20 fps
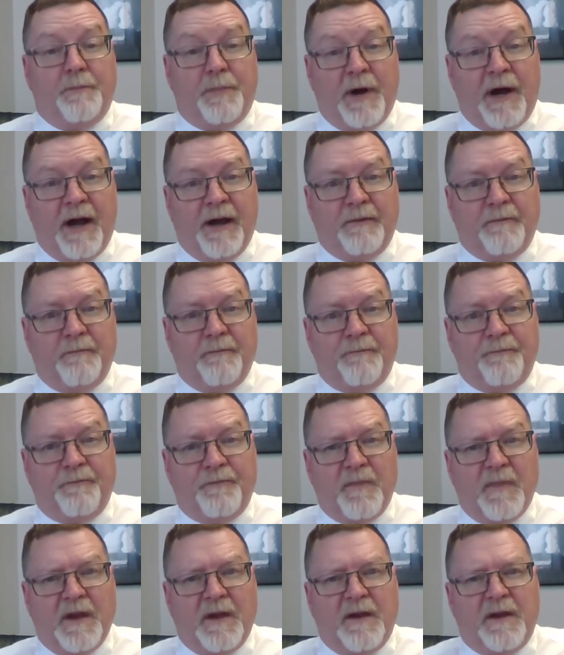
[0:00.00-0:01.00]
But
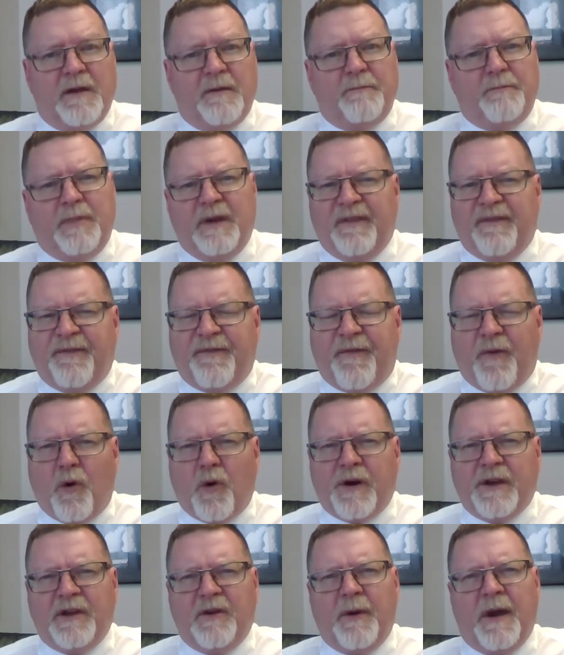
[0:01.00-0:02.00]

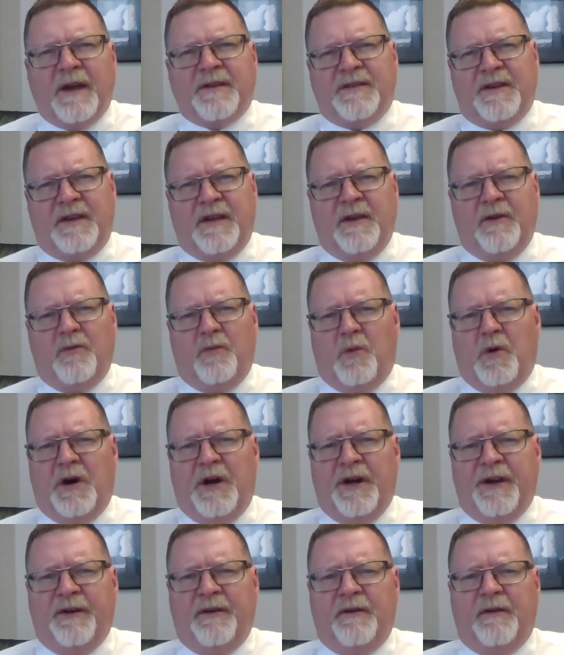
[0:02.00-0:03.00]
before you execute
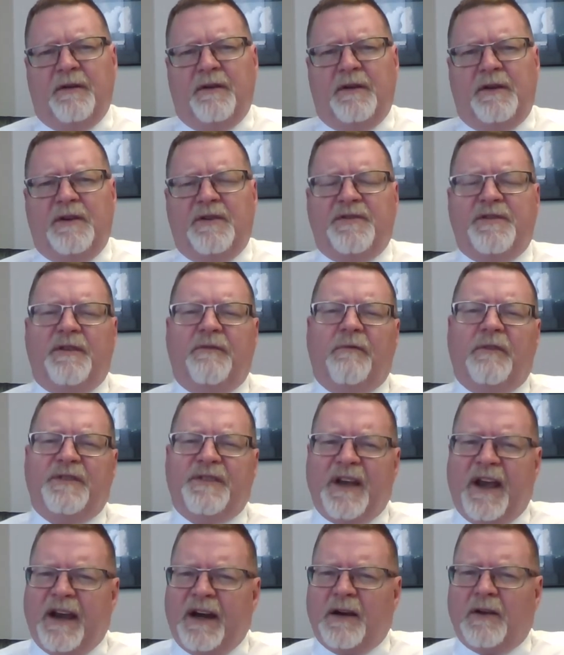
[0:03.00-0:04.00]
one, you should
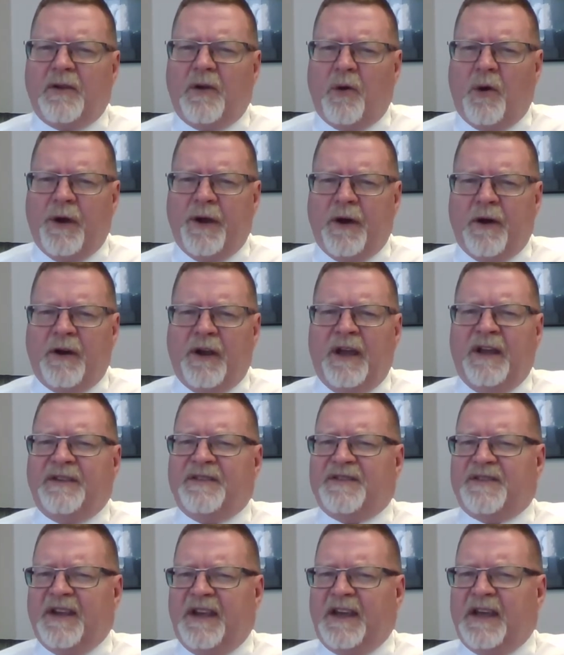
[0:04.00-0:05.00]
retain a lawyer
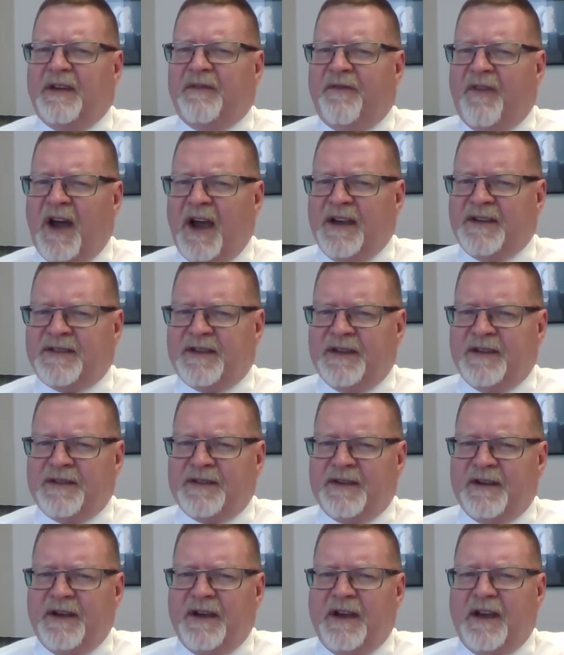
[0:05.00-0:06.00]
and seek
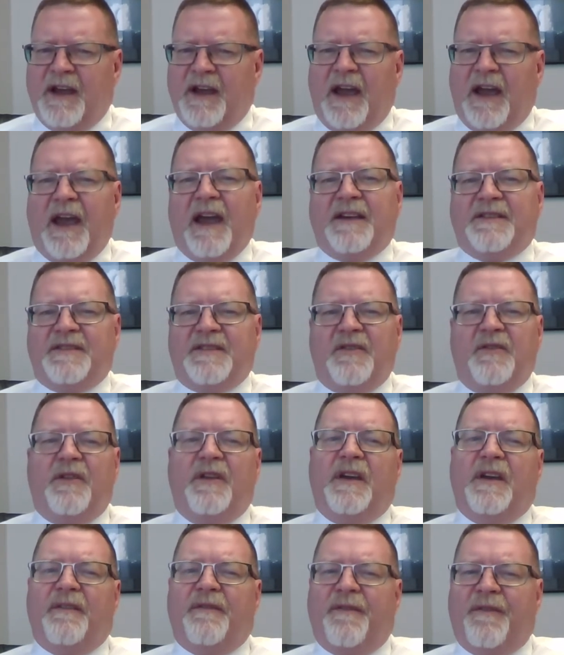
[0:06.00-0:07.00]
advices as to
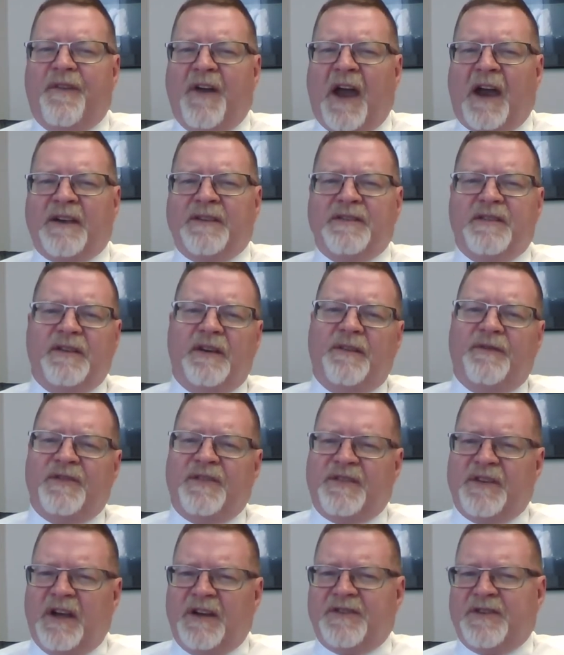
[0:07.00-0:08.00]
the effects of
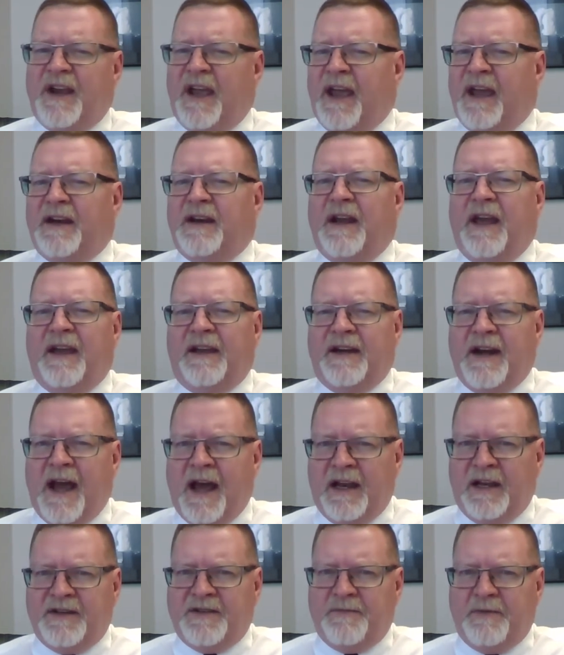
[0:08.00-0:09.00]
such an
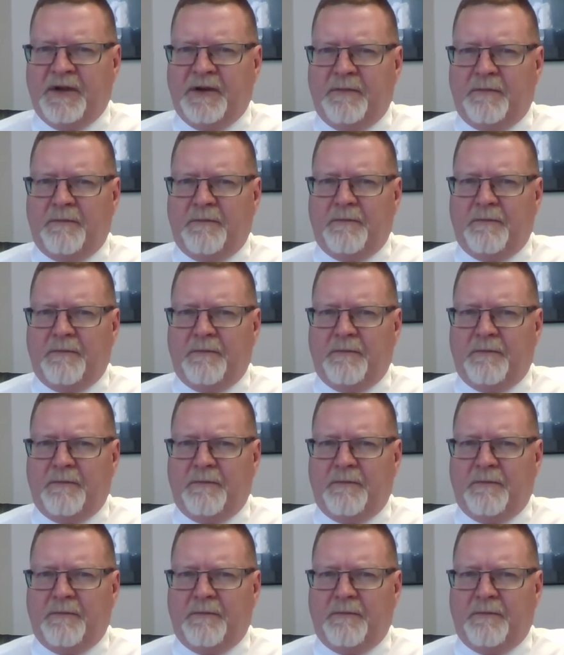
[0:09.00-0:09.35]
acknowledgement.